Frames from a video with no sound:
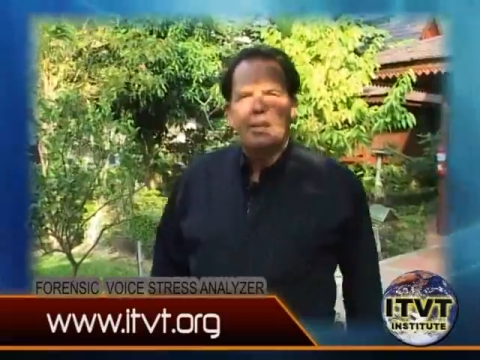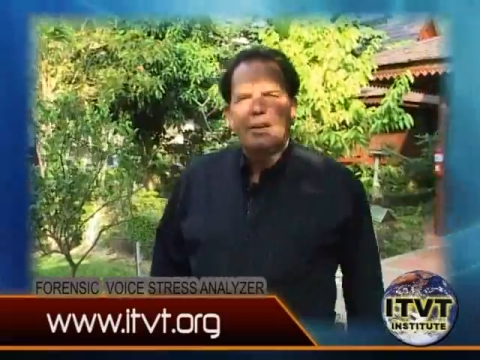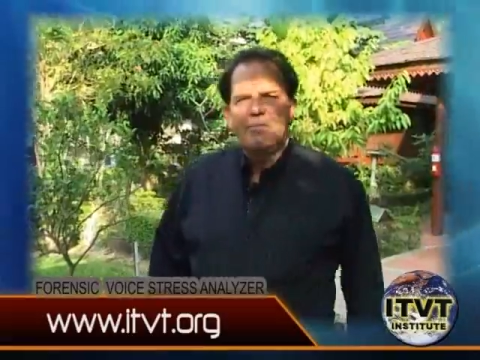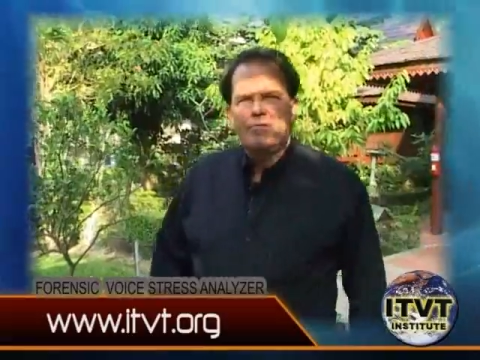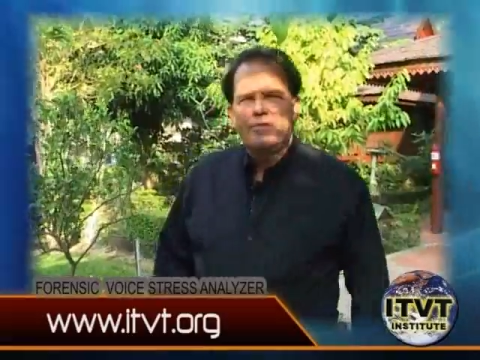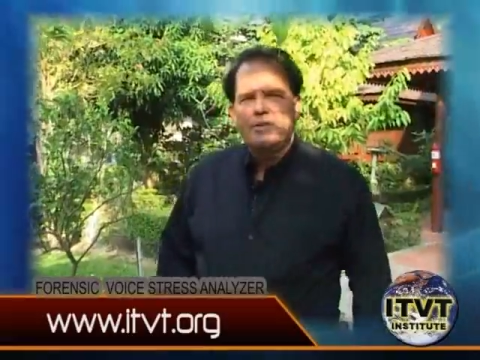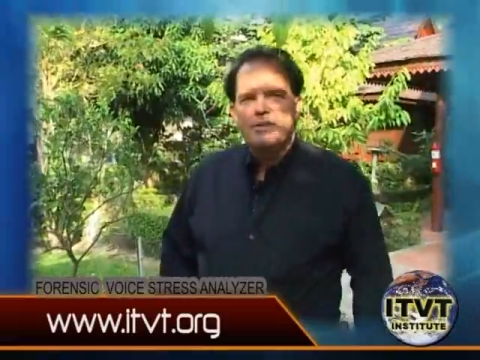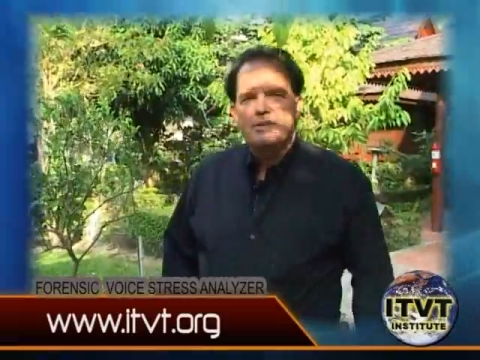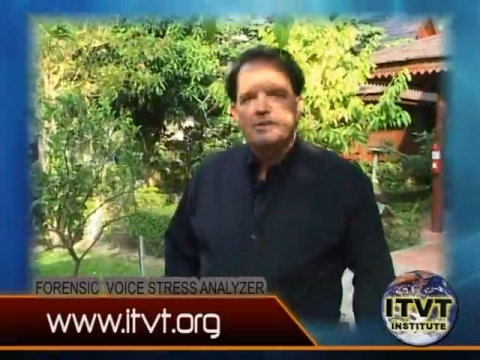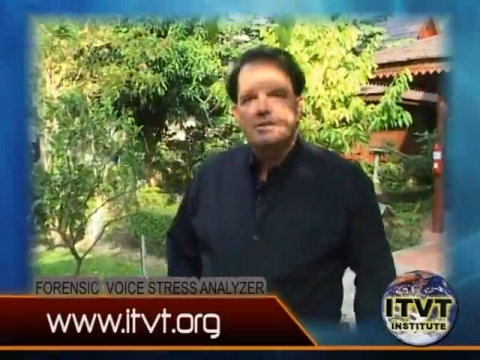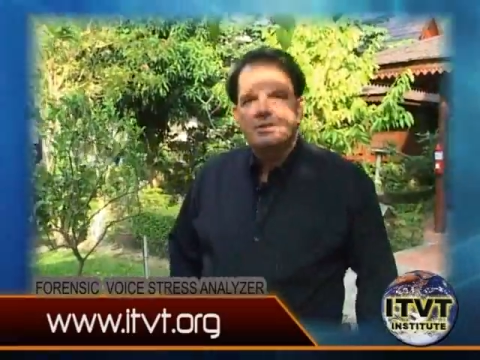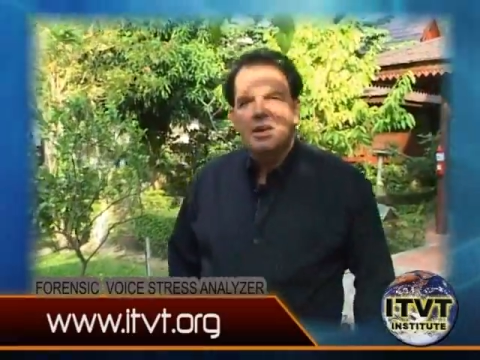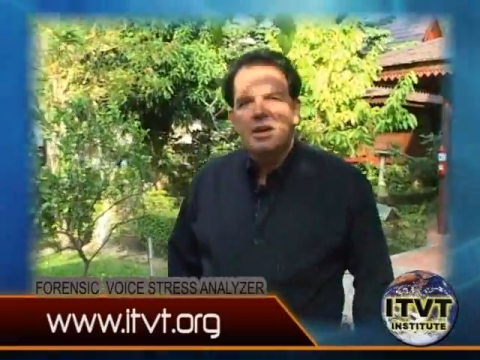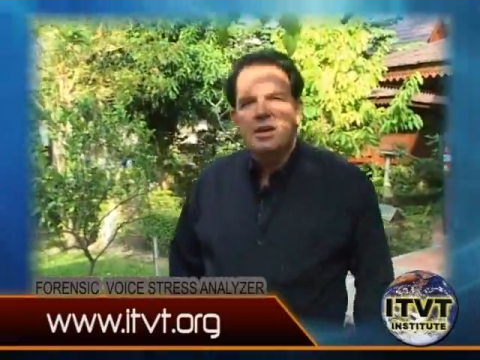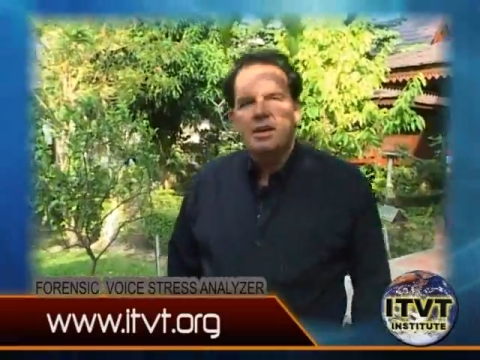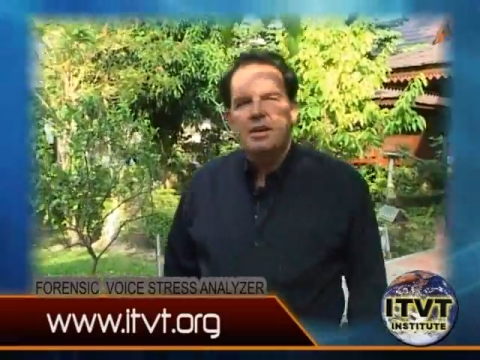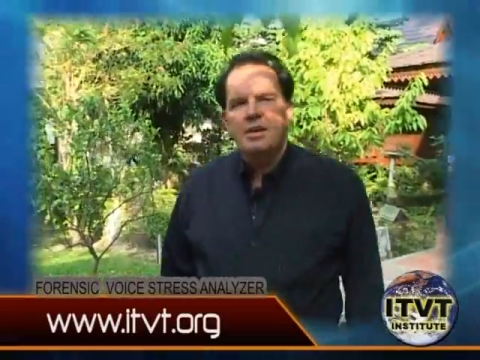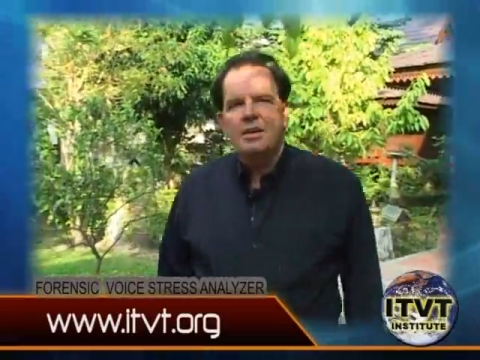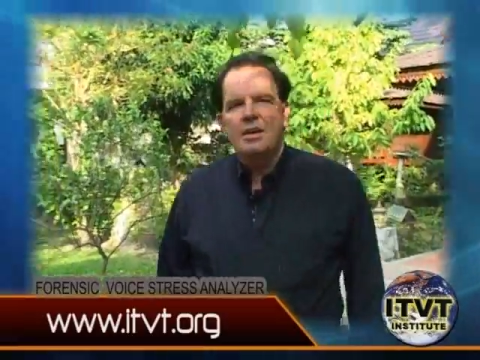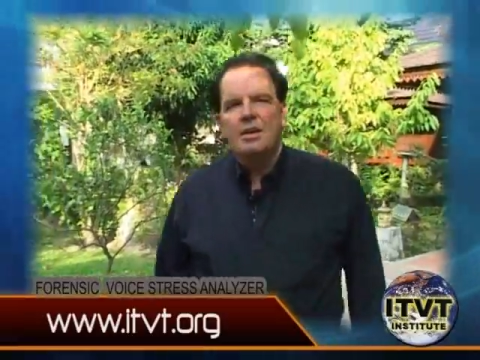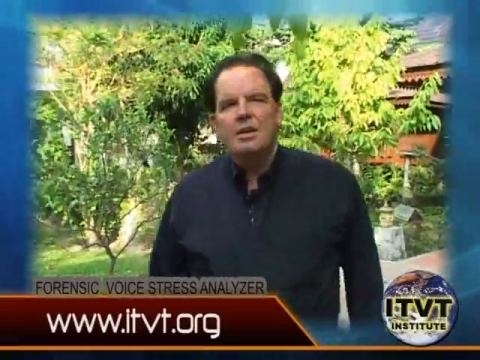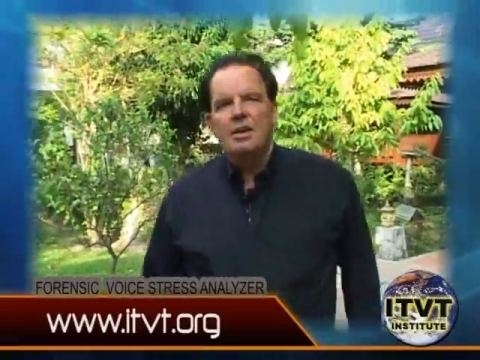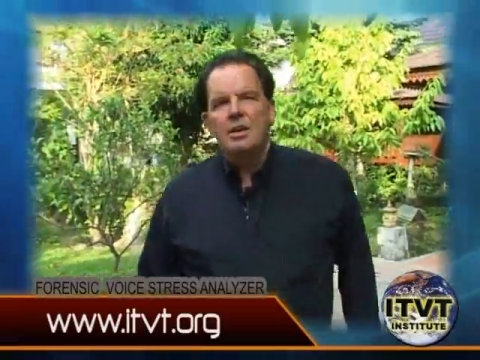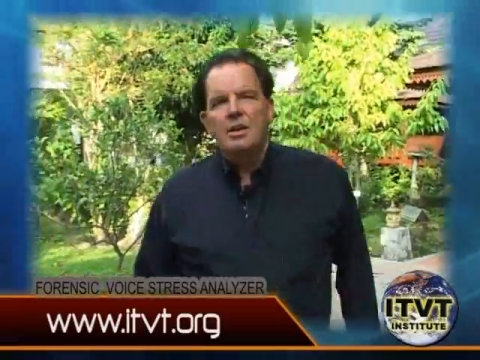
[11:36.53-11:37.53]
FVSA
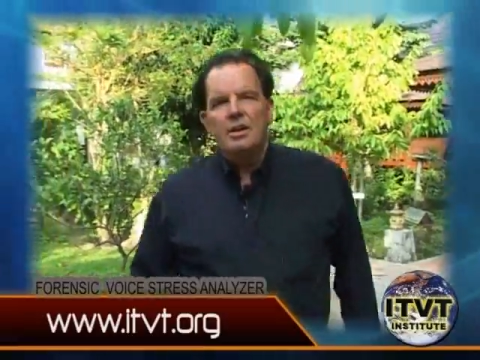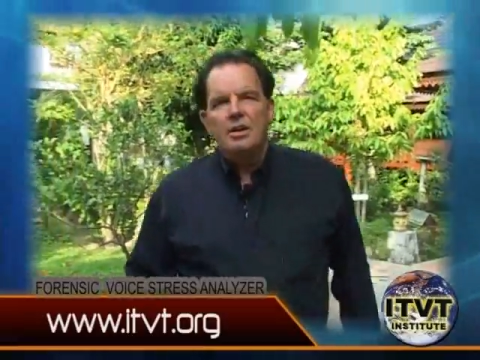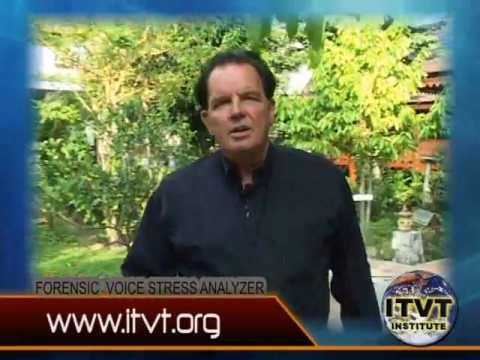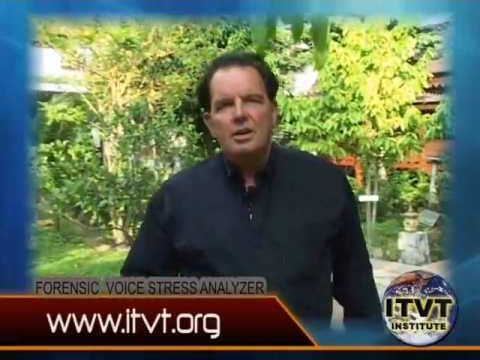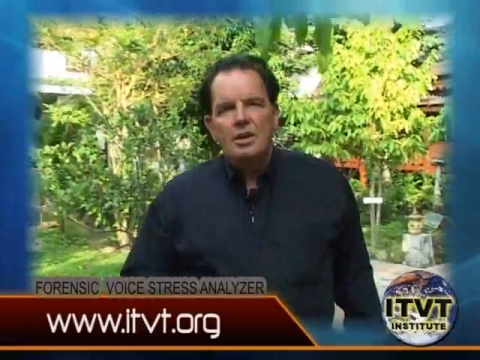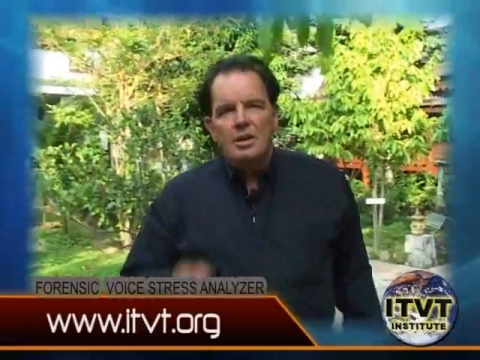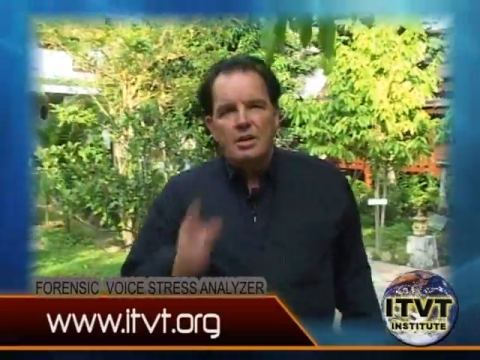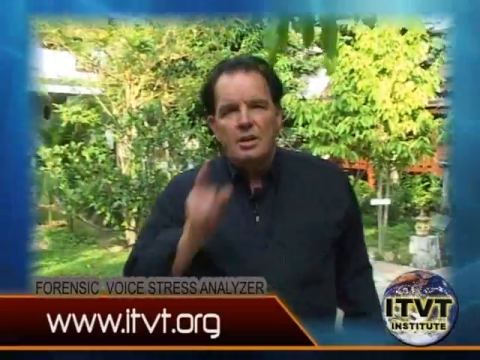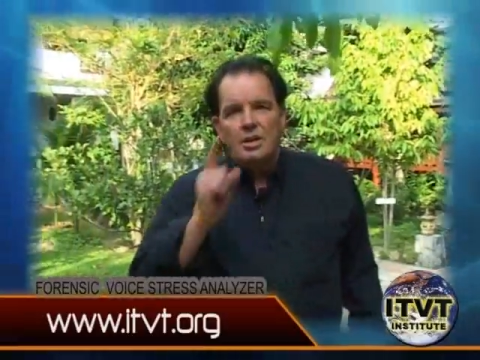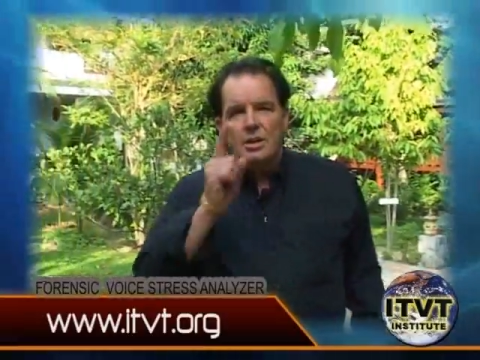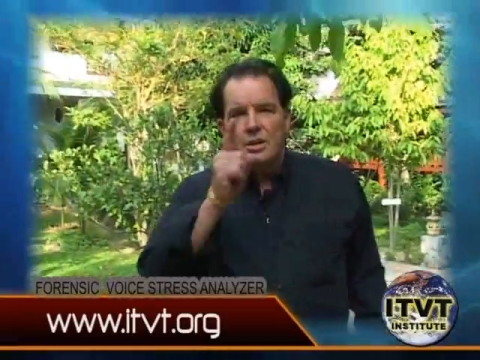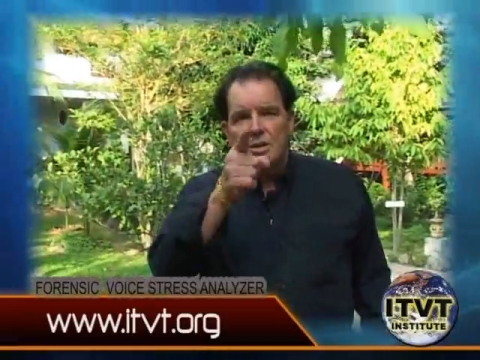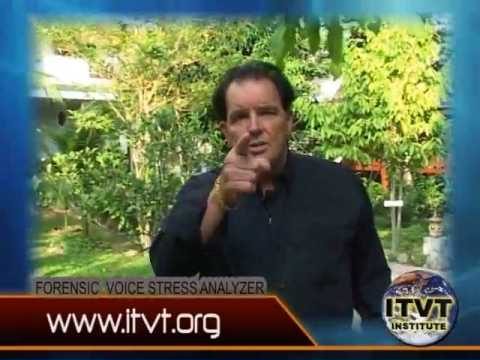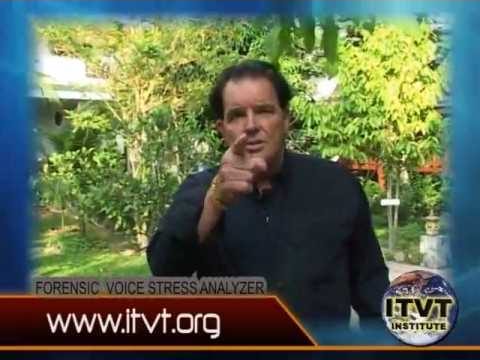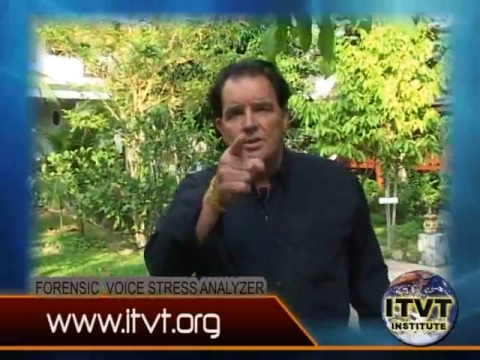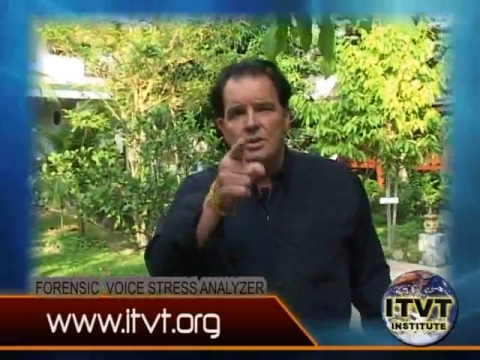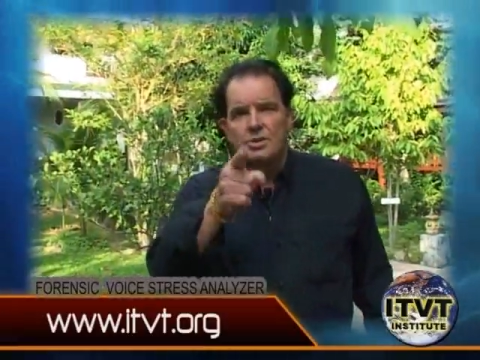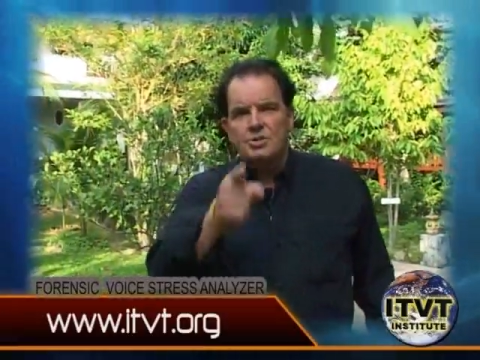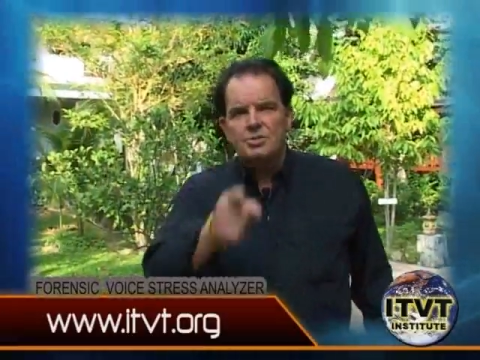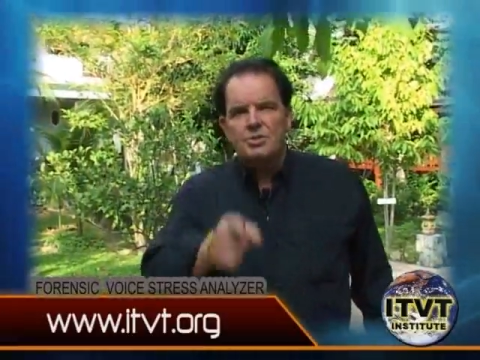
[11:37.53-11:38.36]
the